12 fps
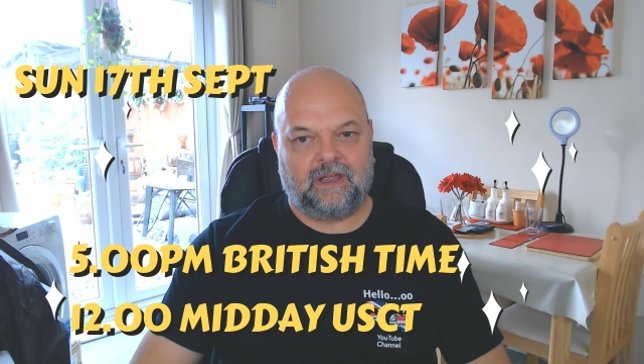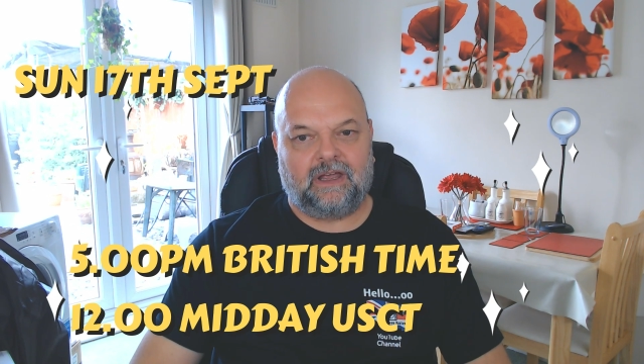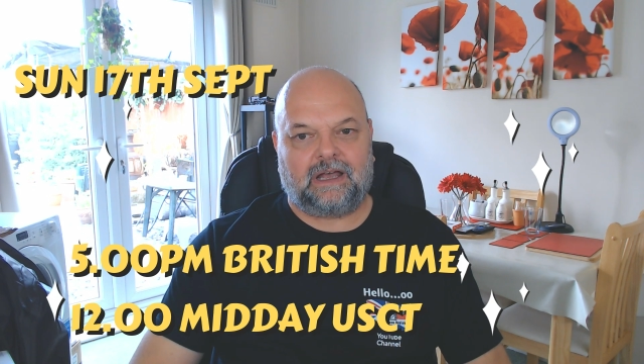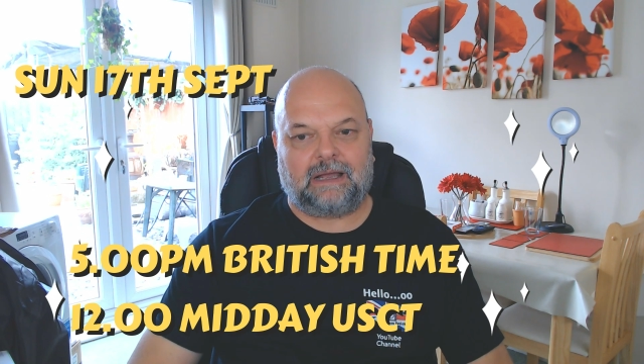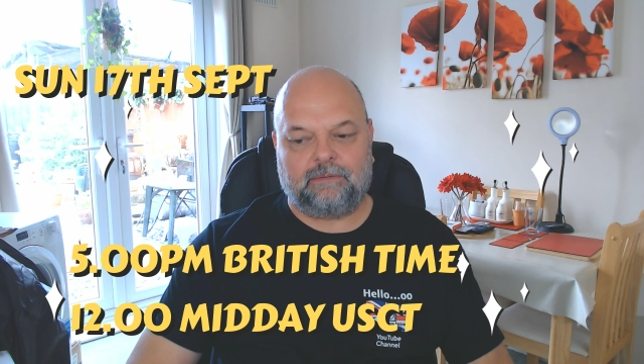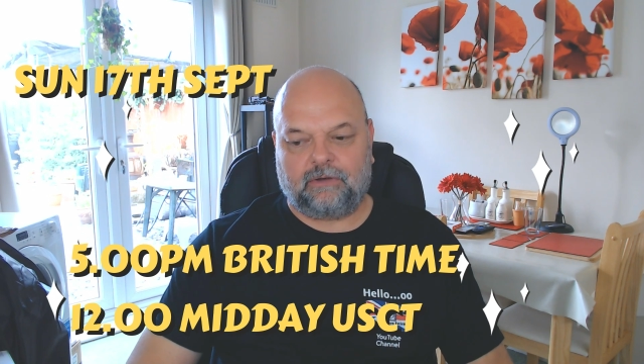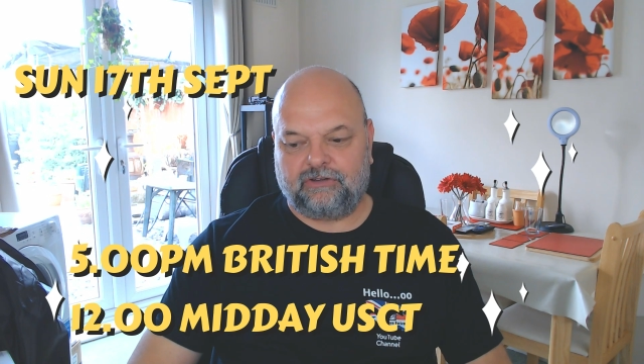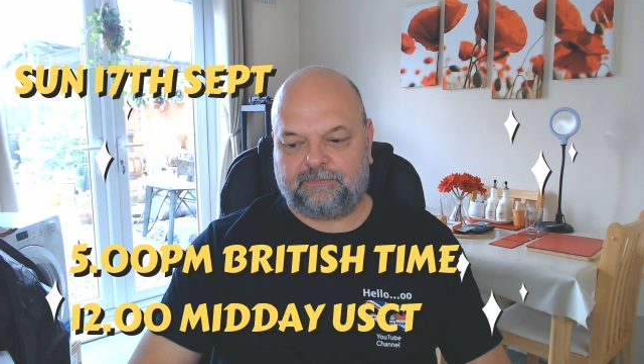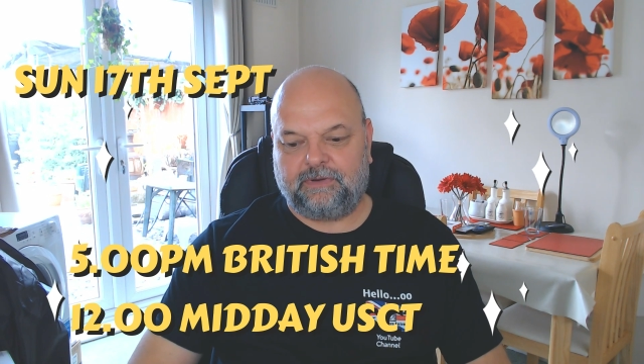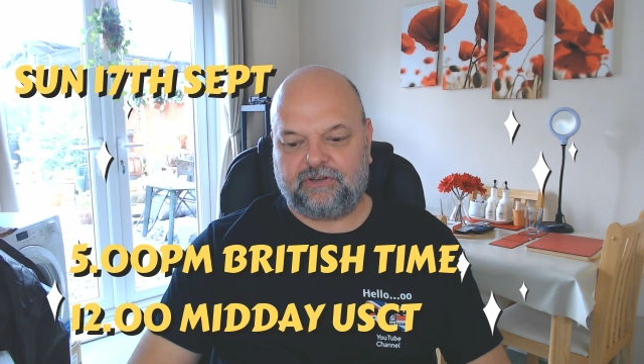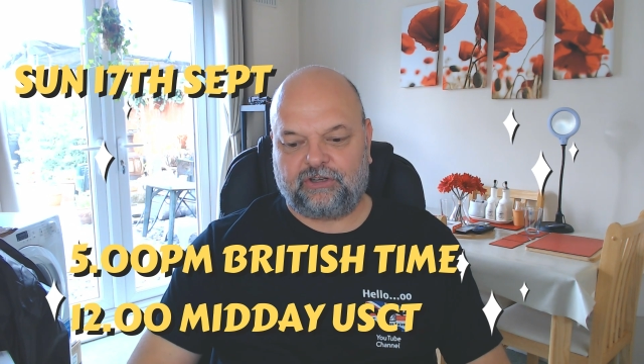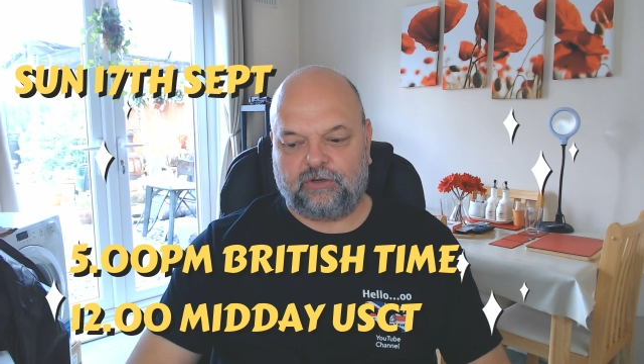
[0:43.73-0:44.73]
I'm going to
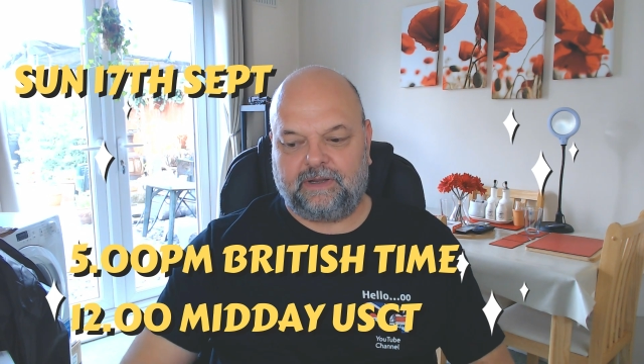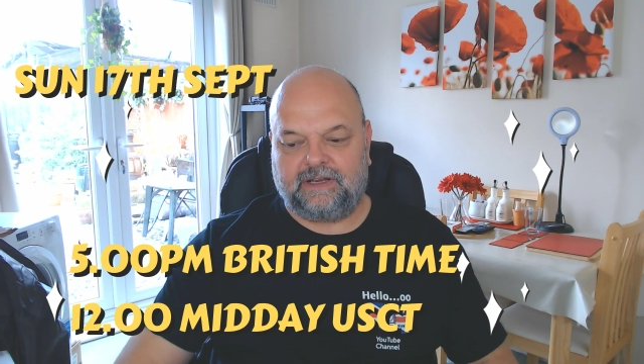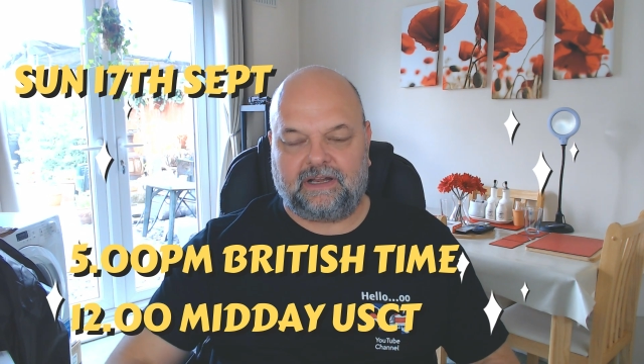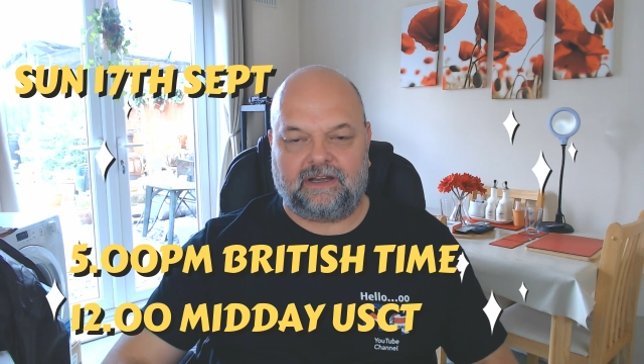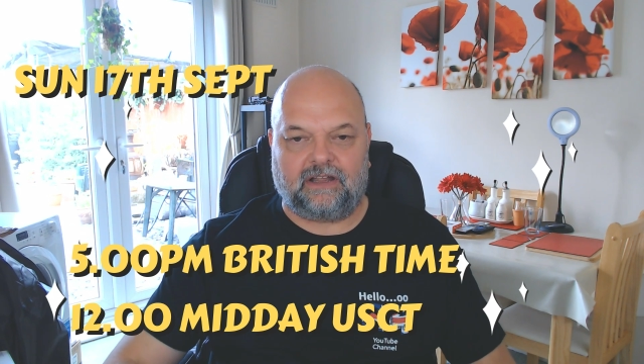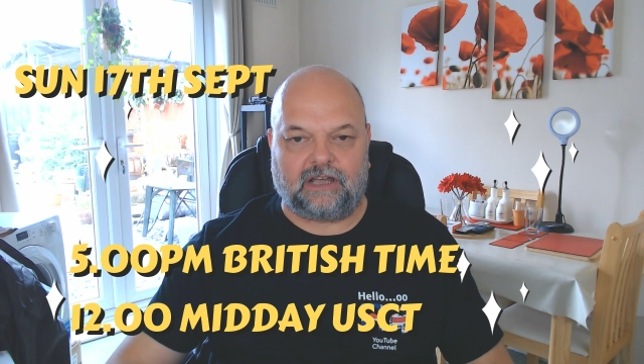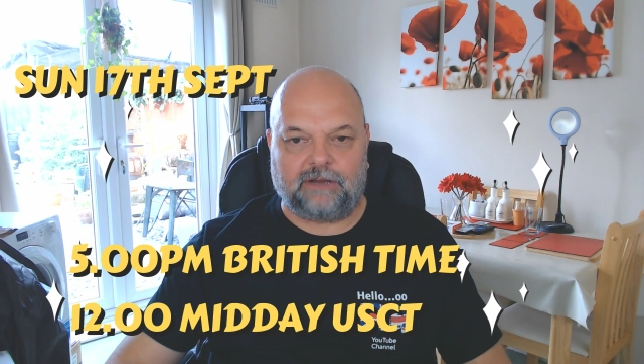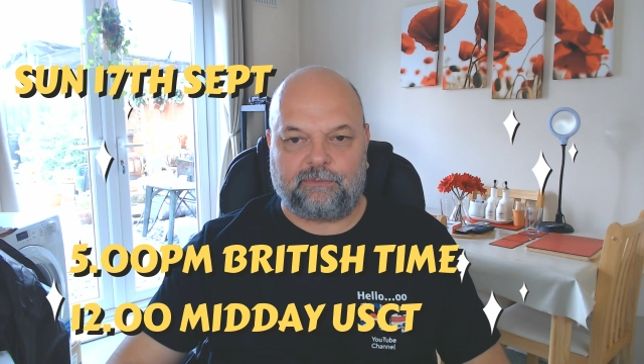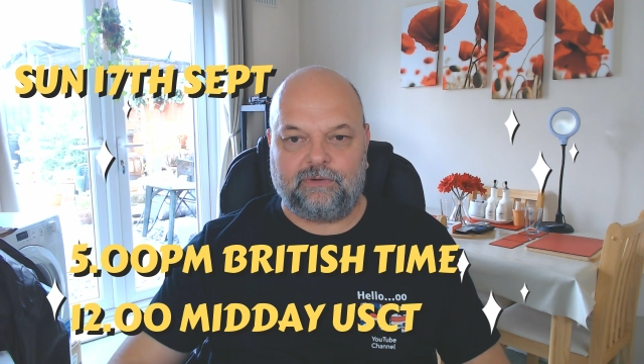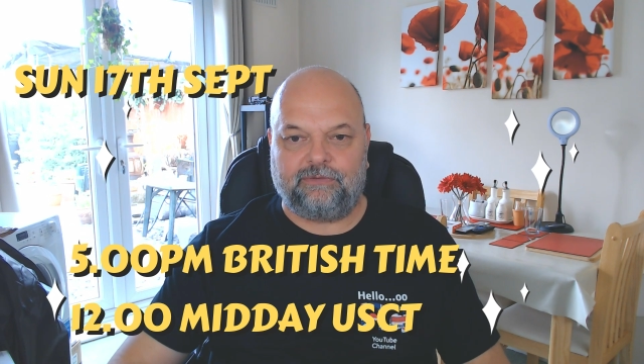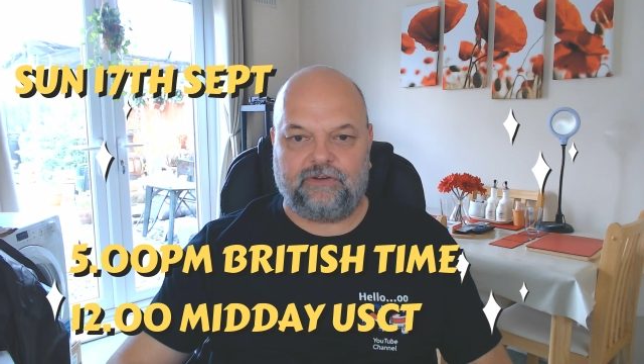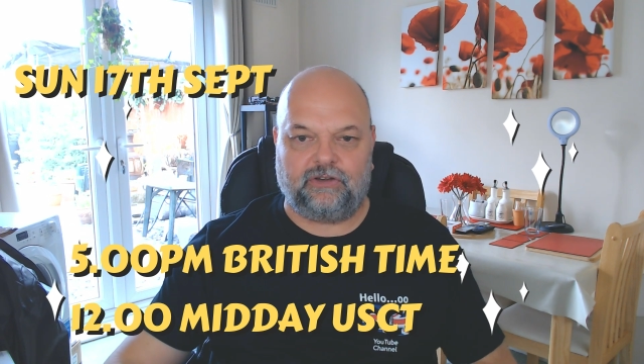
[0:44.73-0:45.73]
be doing a live
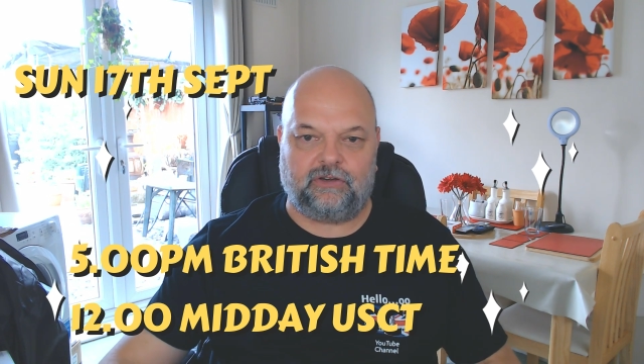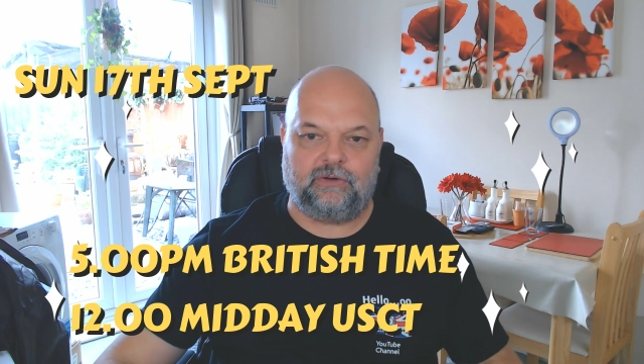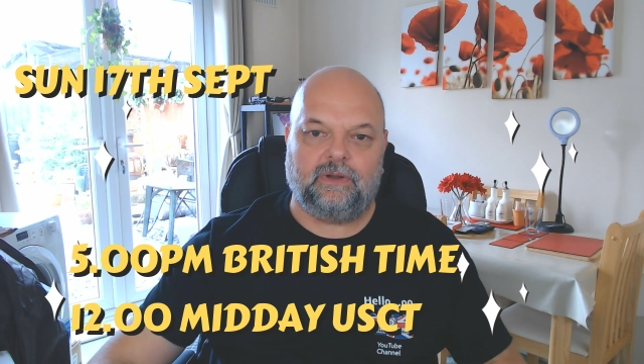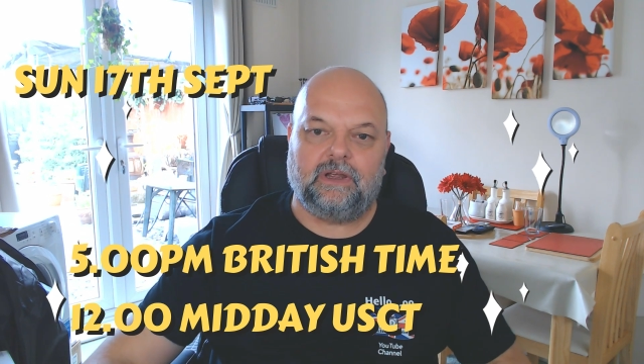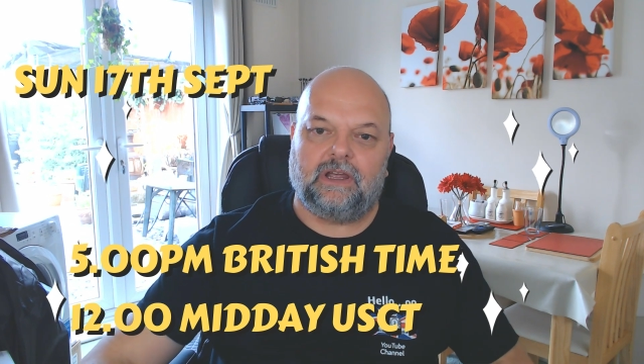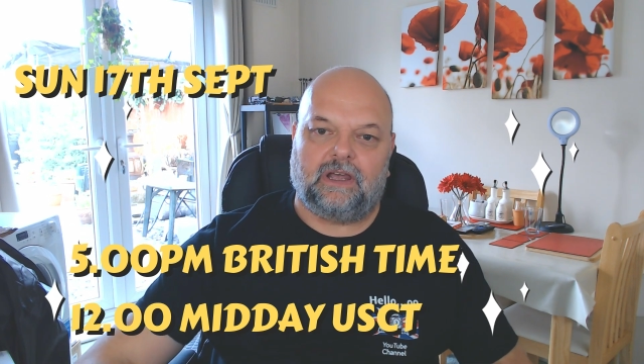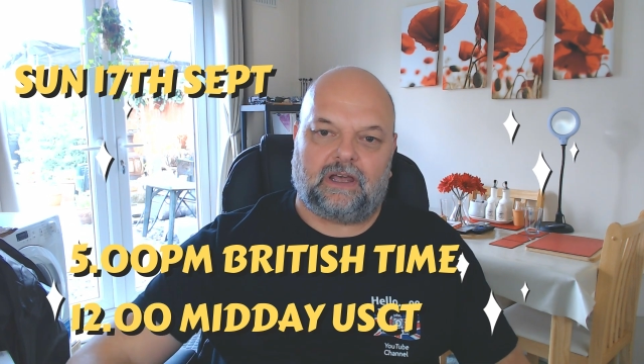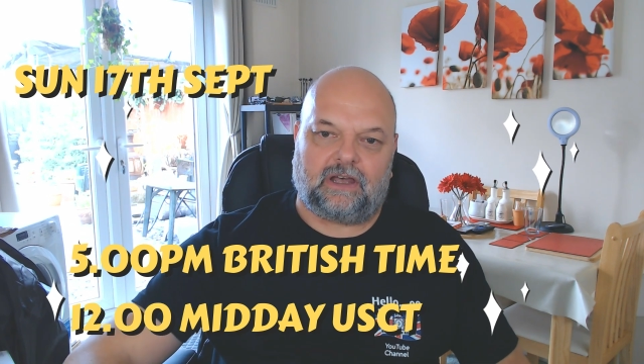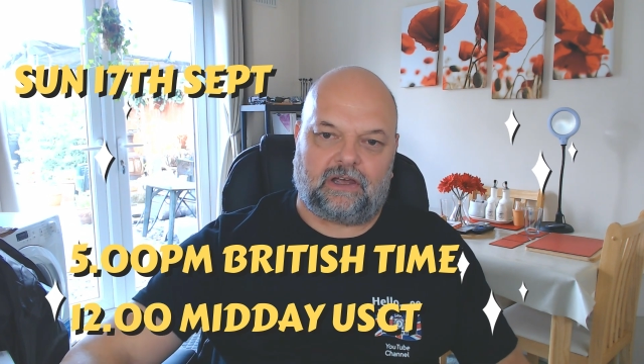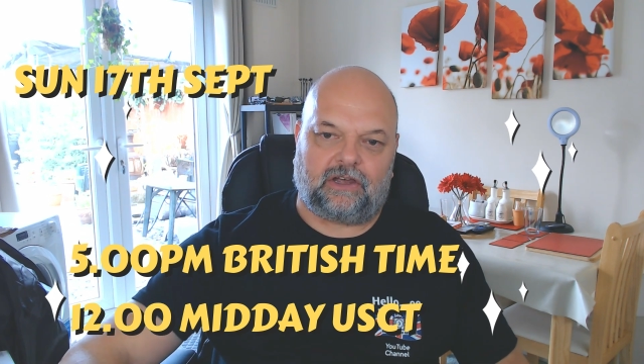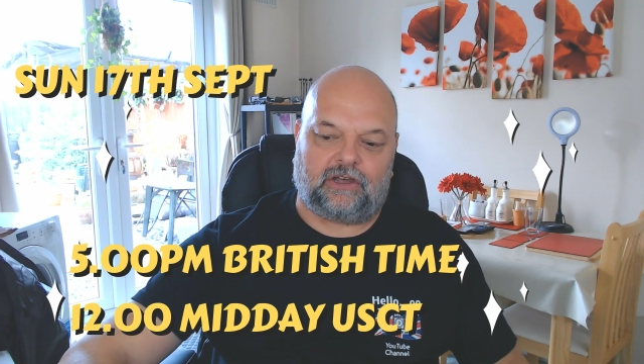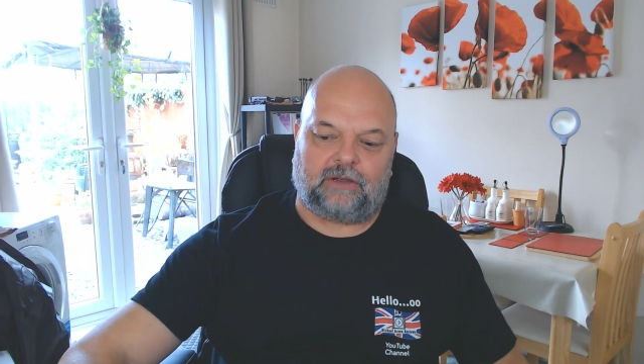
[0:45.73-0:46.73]
review
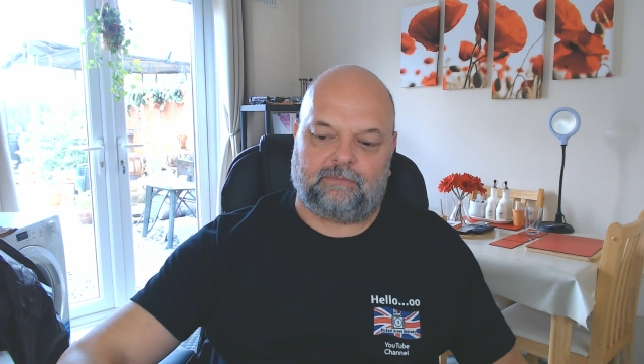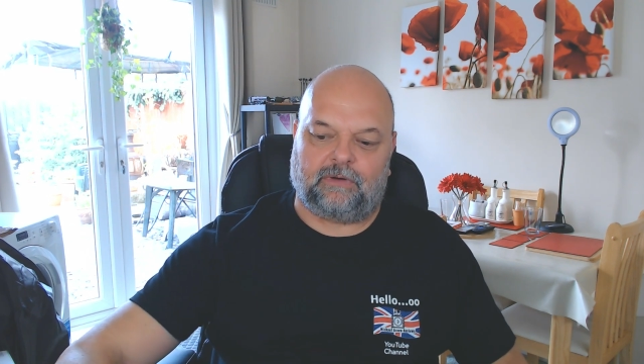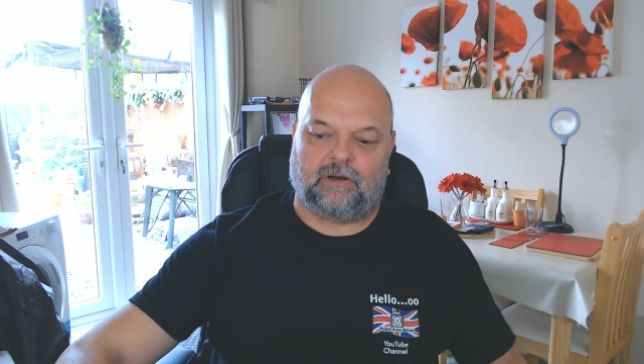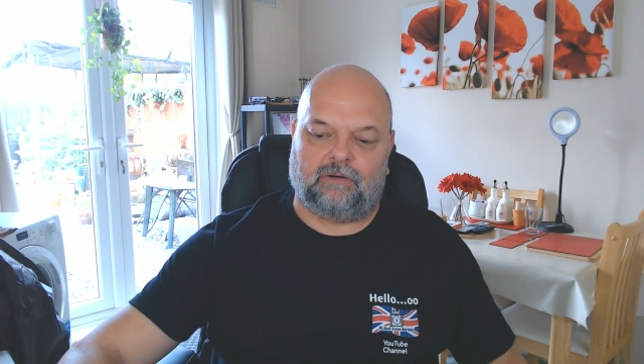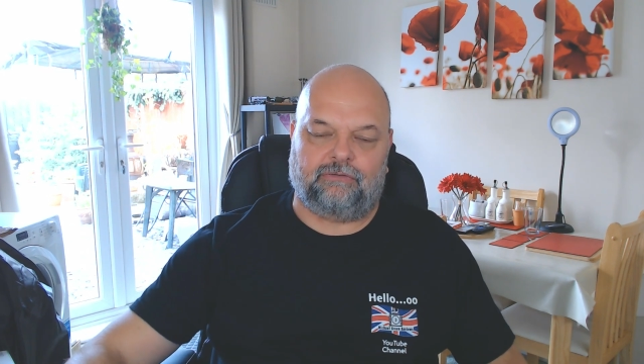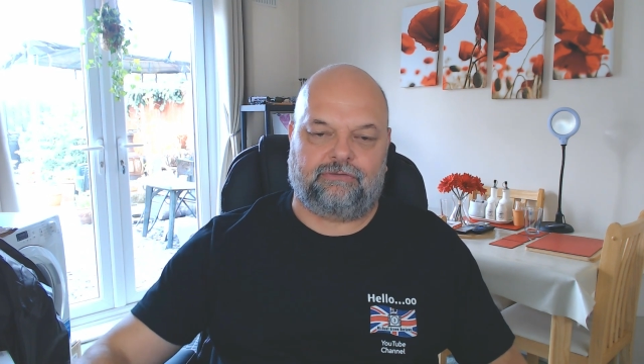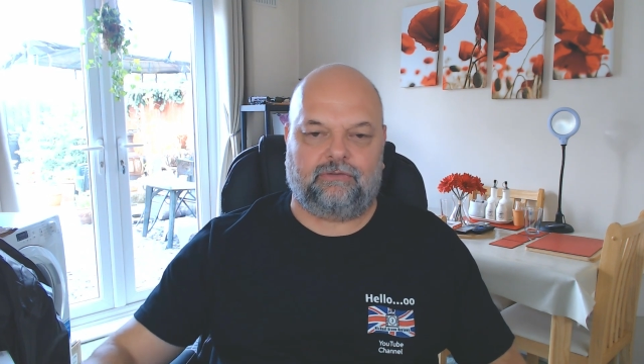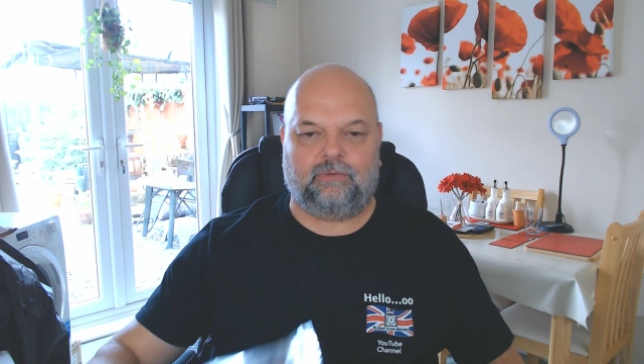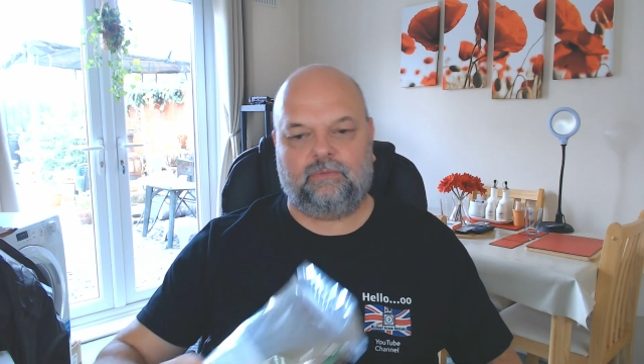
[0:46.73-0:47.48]
um, of